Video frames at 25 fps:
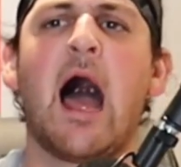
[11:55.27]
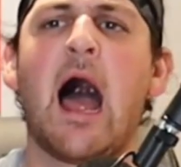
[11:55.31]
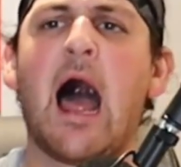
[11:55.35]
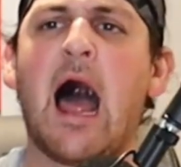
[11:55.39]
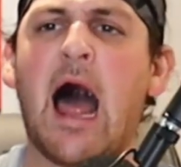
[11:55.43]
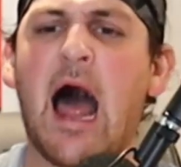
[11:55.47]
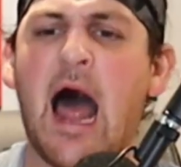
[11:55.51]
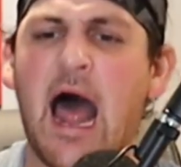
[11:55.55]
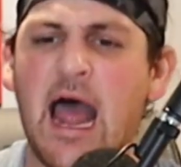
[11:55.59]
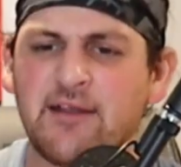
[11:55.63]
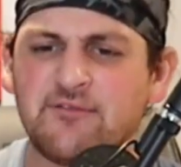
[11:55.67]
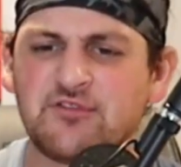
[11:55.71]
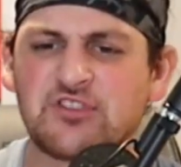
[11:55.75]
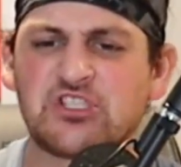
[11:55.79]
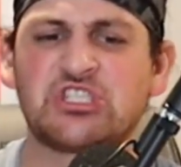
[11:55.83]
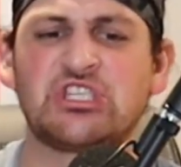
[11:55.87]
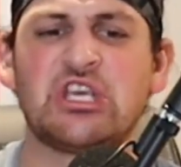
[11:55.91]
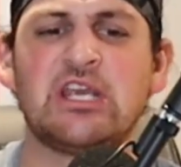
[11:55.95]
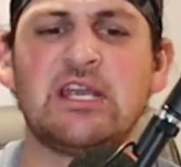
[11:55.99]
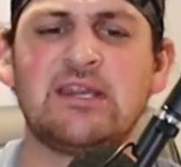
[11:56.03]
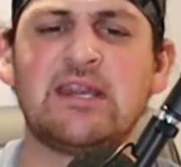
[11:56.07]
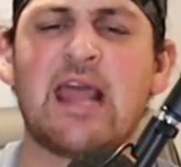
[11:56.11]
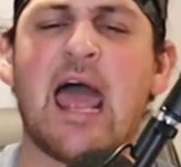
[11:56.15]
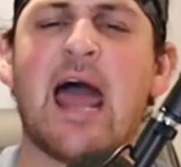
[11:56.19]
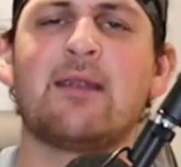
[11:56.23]
I've
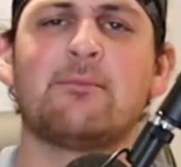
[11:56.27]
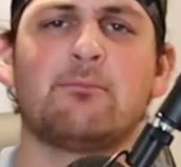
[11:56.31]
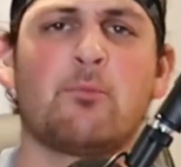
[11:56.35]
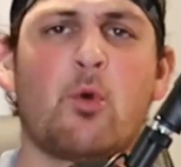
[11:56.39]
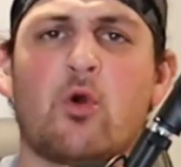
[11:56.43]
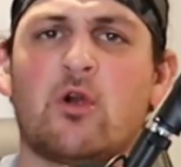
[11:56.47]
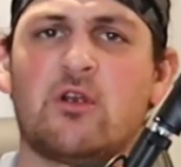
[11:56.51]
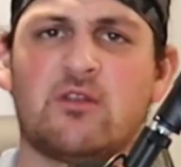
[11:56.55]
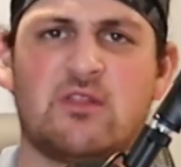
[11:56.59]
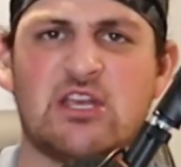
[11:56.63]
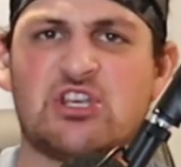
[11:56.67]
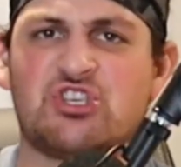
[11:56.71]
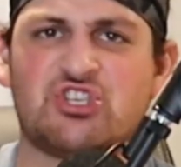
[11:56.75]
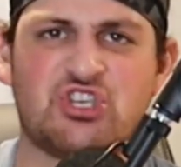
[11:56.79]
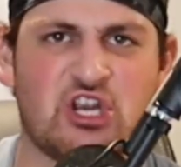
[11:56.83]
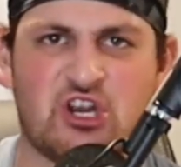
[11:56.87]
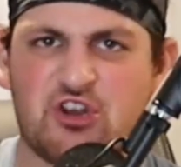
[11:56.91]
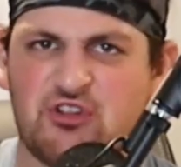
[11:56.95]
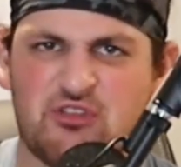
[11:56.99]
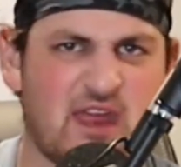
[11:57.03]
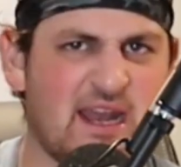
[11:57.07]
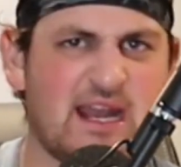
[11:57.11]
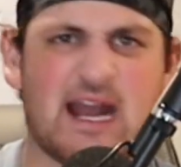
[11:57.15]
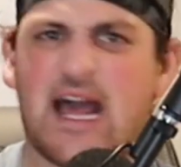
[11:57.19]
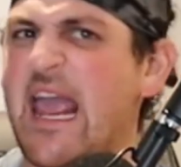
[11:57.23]
seen that more this
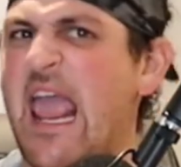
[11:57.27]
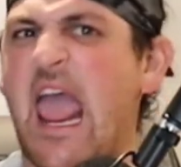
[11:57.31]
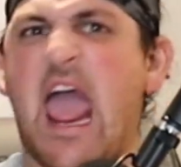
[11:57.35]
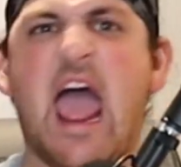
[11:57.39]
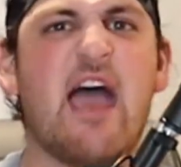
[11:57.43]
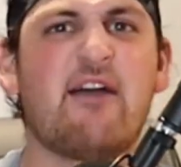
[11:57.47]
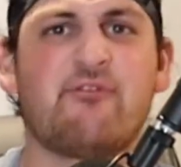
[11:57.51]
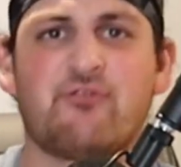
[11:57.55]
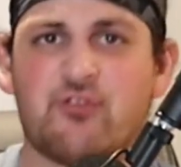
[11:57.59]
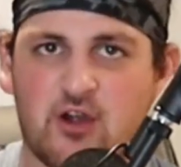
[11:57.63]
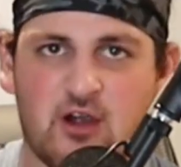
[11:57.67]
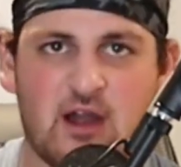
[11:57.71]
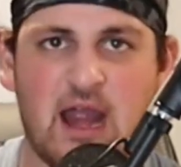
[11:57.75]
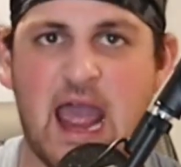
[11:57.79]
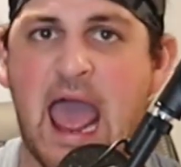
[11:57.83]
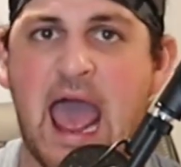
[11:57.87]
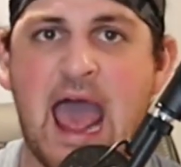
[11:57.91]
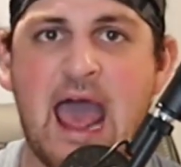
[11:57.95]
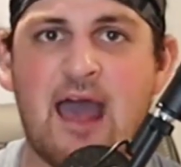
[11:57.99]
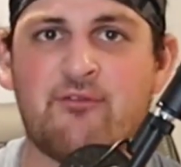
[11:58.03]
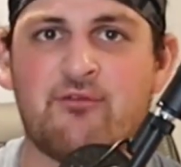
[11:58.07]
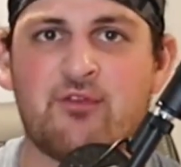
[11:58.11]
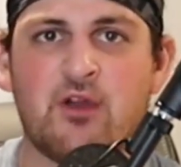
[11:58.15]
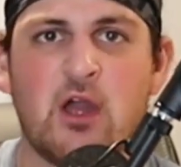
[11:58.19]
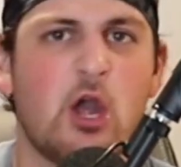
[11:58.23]
year than I ever
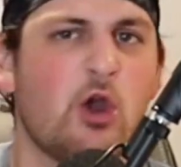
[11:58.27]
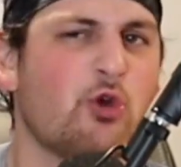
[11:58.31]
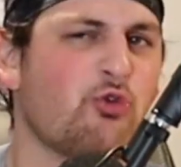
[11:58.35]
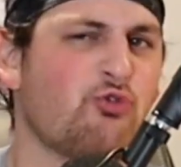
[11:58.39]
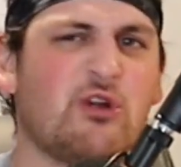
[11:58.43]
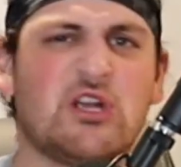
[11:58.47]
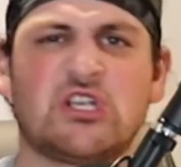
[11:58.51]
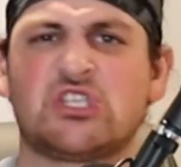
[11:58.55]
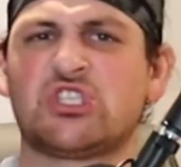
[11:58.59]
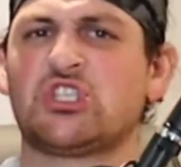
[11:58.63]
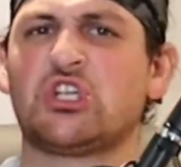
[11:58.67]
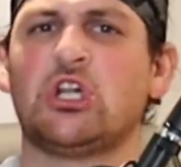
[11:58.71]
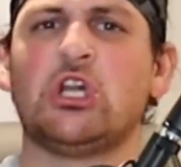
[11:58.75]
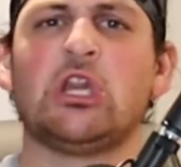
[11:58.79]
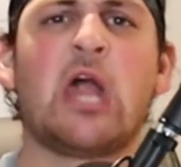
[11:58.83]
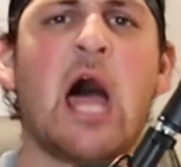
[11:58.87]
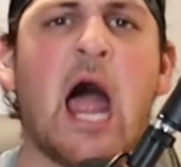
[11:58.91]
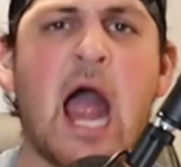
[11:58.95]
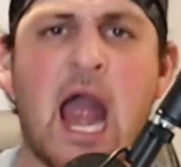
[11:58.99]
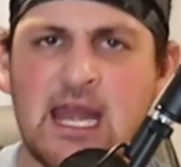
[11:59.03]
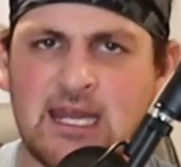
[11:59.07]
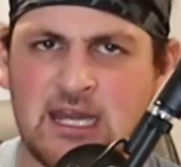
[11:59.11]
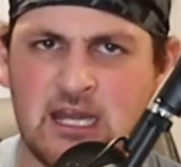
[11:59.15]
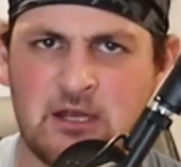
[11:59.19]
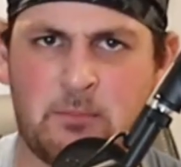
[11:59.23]
have.
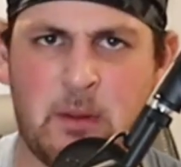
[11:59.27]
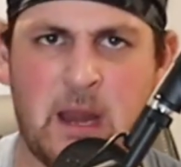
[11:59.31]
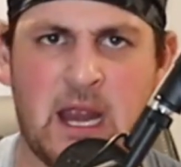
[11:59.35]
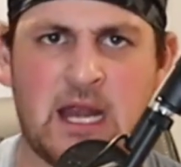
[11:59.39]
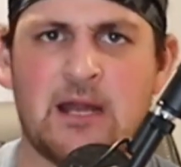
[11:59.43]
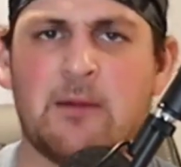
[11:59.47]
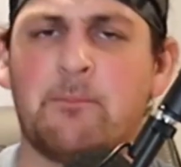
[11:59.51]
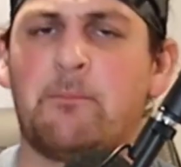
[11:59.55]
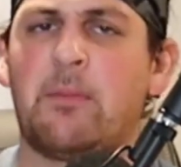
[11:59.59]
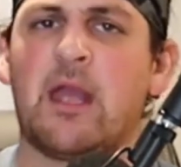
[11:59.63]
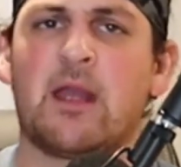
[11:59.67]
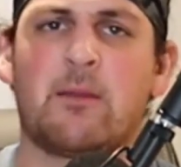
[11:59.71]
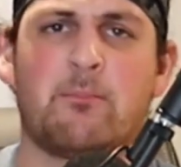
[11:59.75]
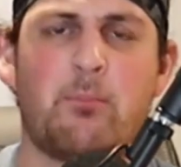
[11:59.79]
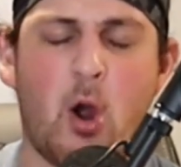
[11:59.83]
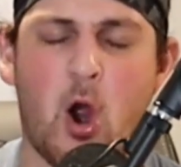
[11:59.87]
Ristolainen and being a big